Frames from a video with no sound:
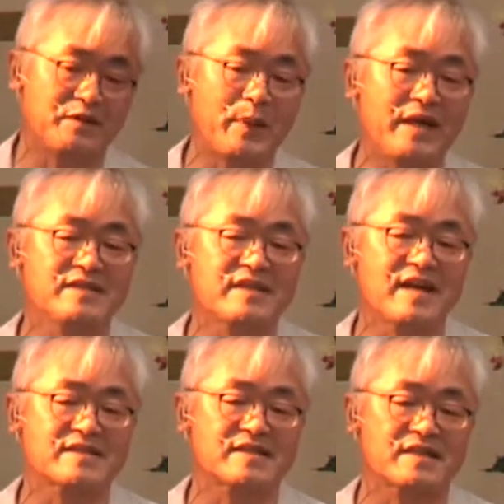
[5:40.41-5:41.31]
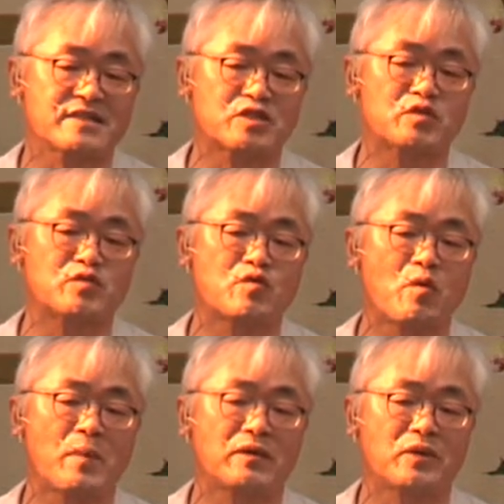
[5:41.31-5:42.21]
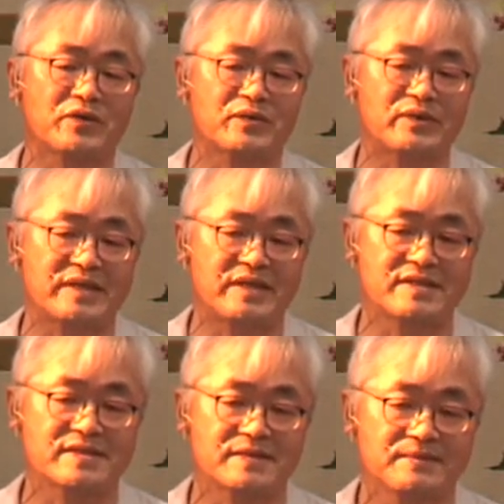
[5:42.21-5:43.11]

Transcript: paying taxes to Roman authorities.